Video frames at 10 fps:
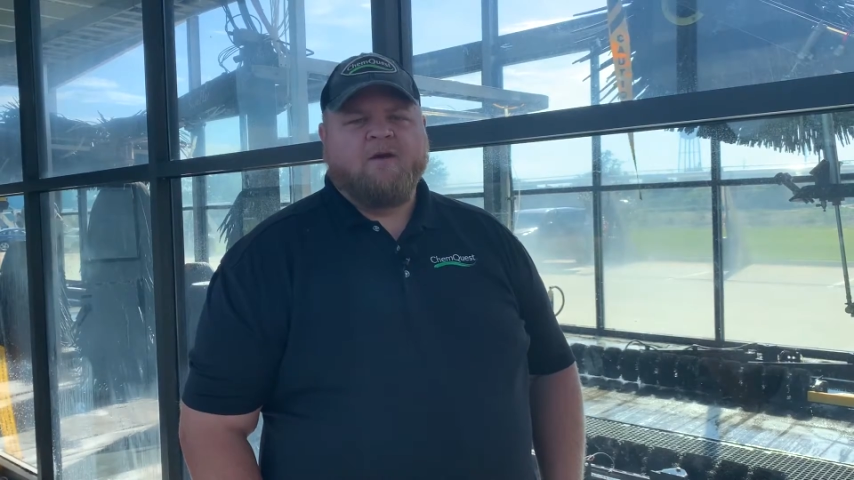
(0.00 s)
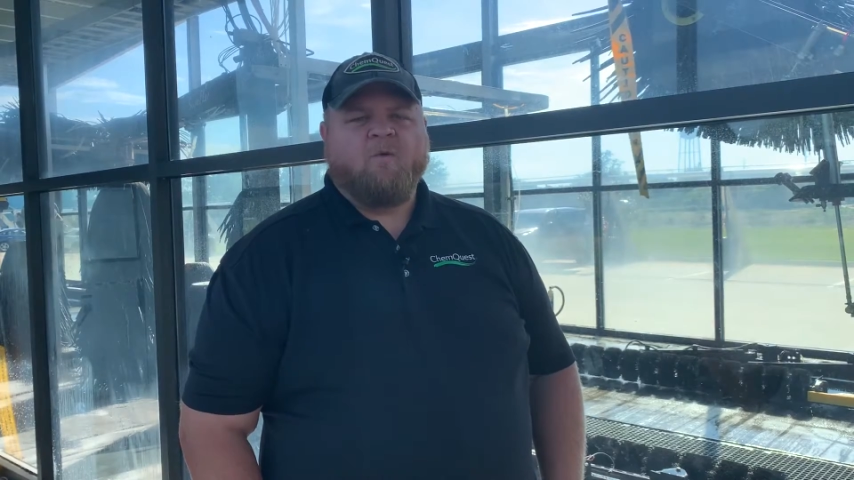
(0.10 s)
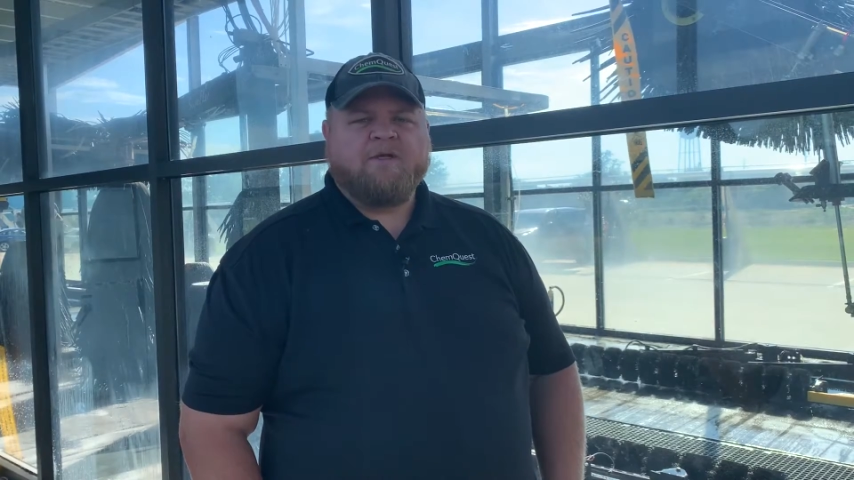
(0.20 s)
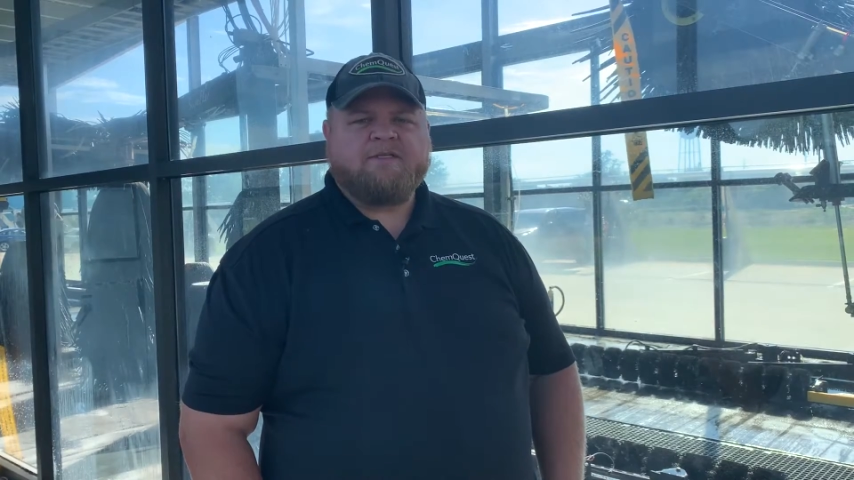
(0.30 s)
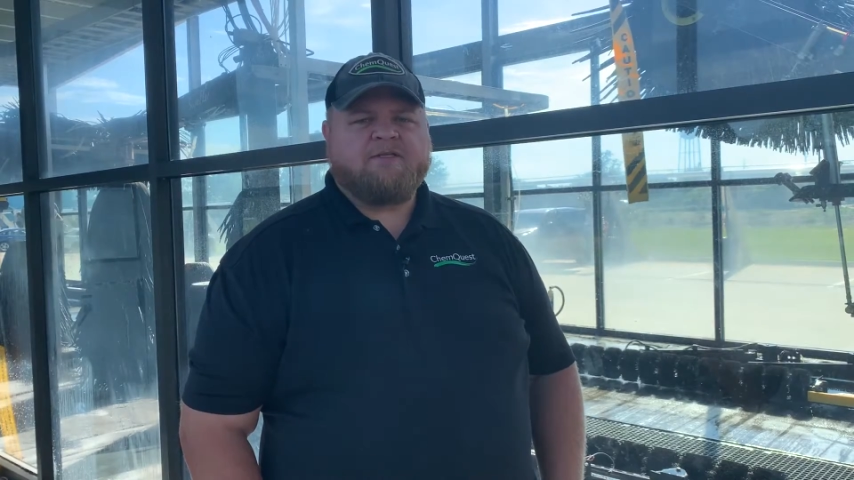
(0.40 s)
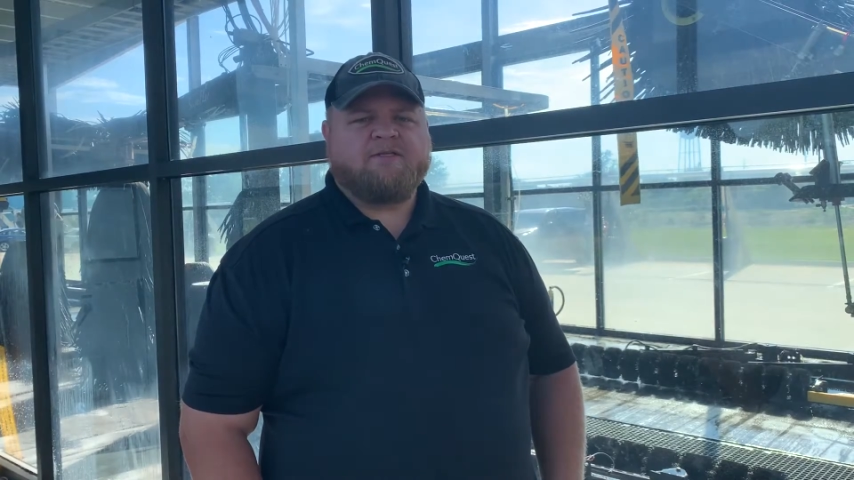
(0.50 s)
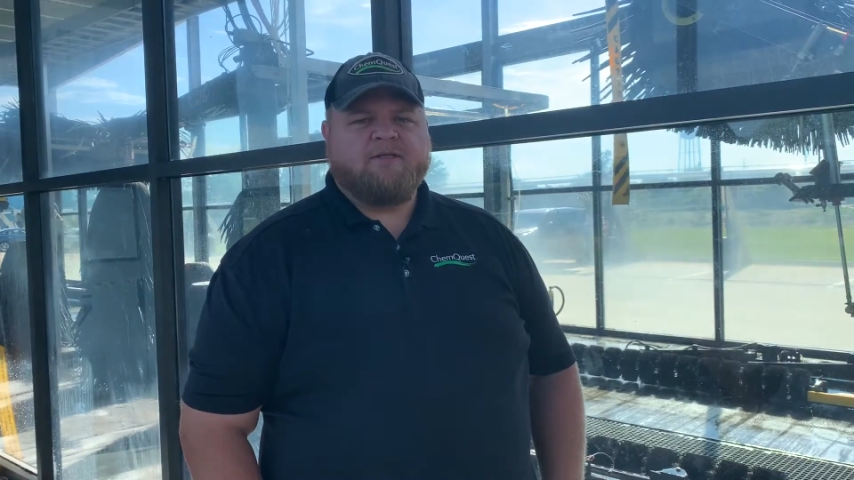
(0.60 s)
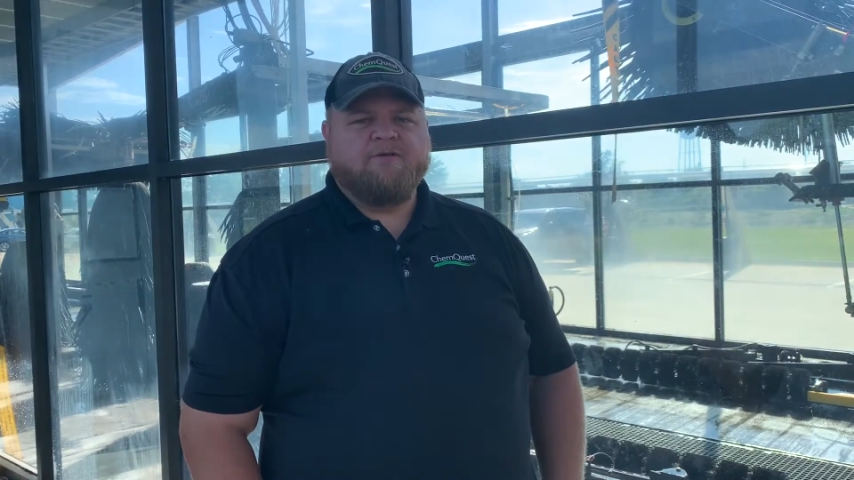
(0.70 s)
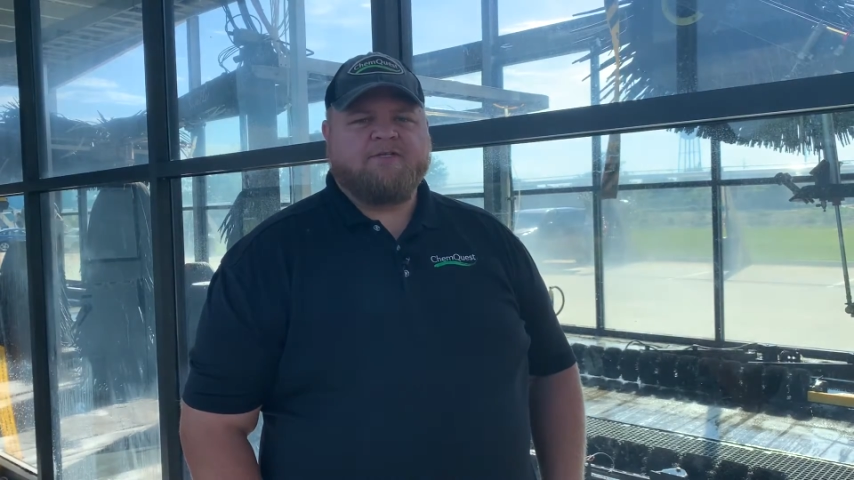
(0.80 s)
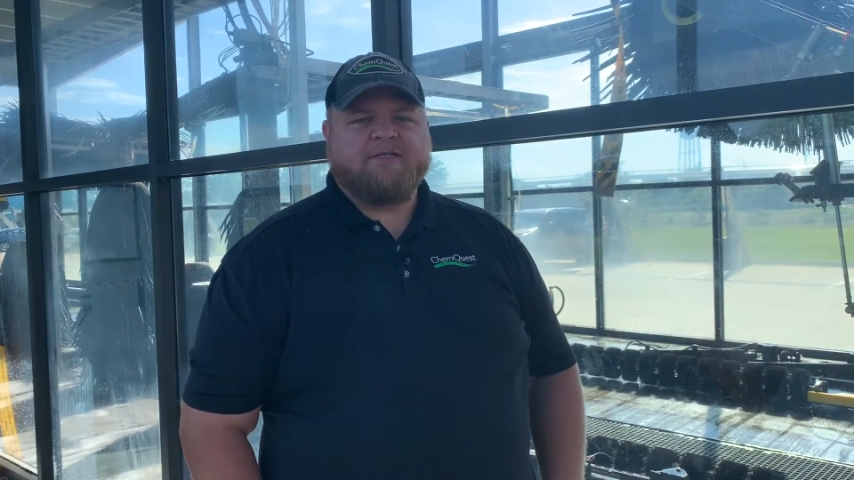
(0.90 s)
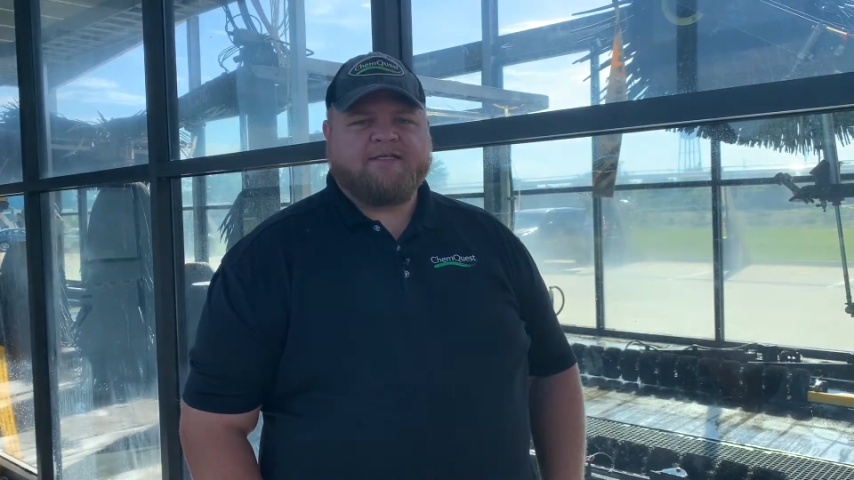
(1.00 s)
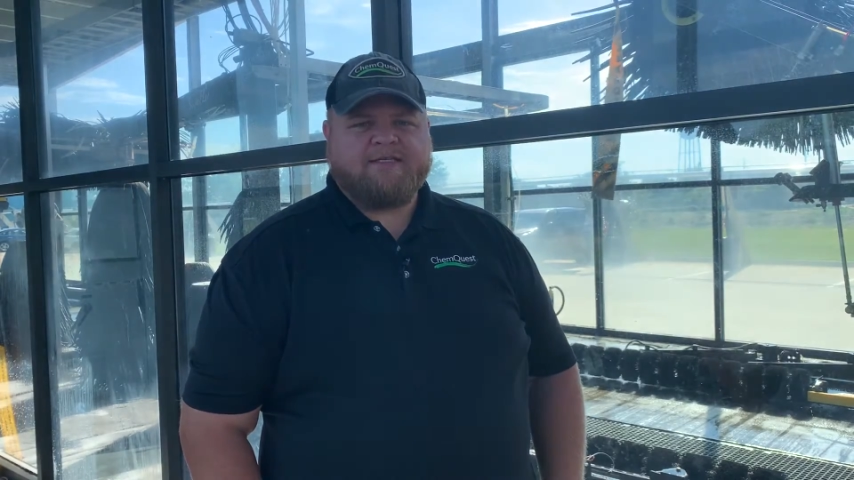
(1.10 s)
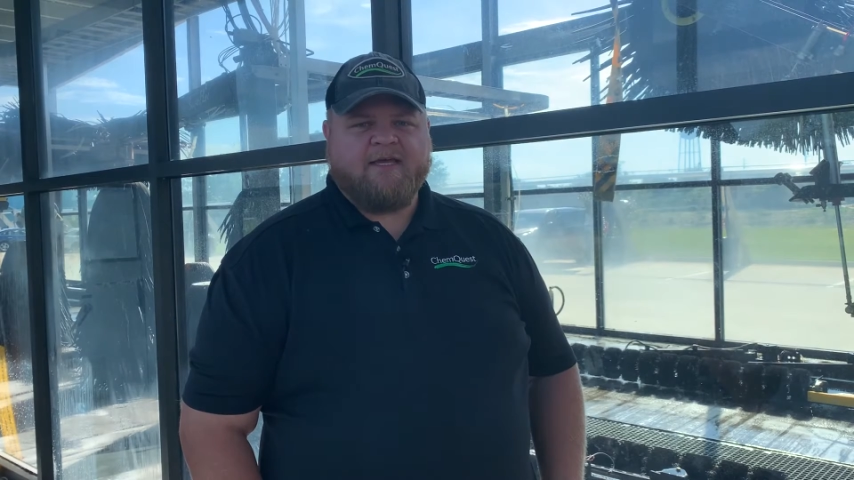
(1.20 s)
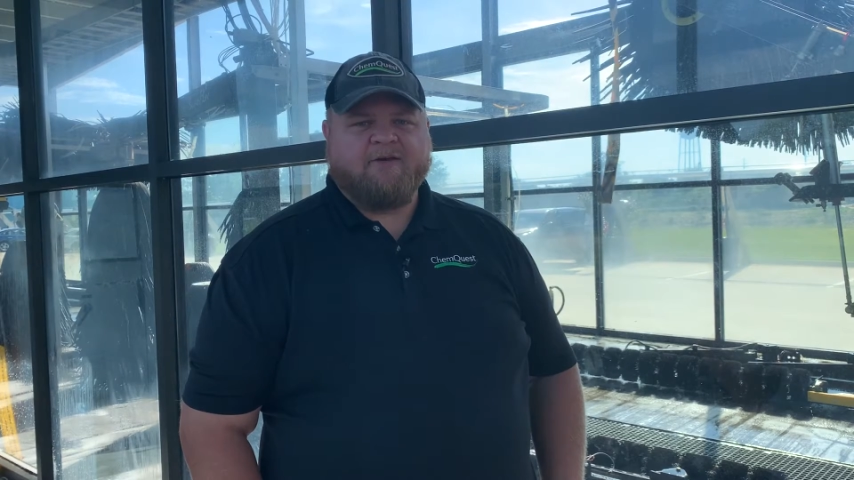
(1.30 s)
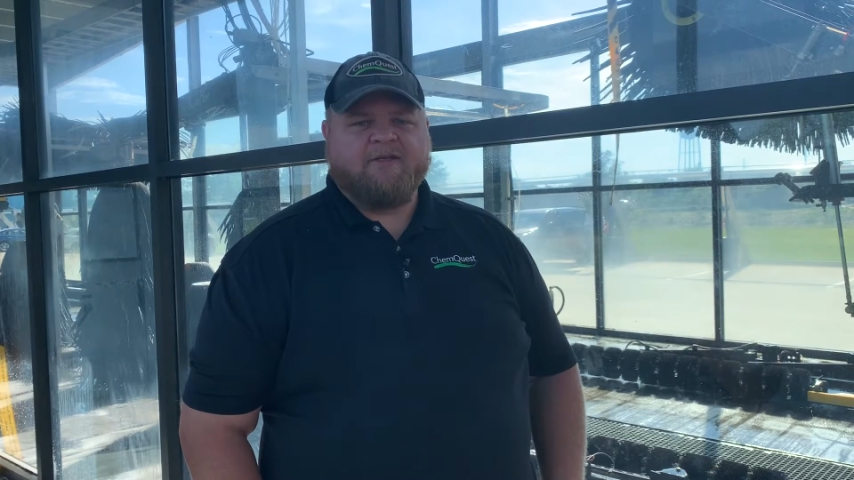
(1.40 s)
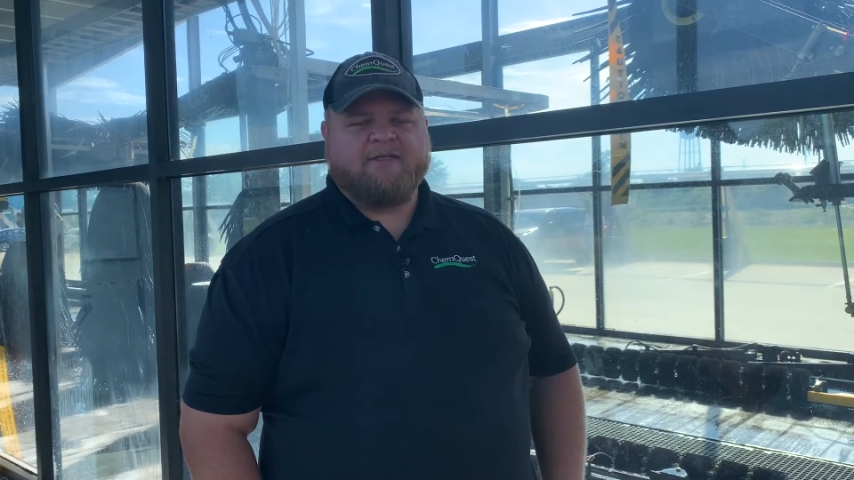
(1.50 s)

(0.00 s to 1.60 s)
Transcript: Once the solution is settled in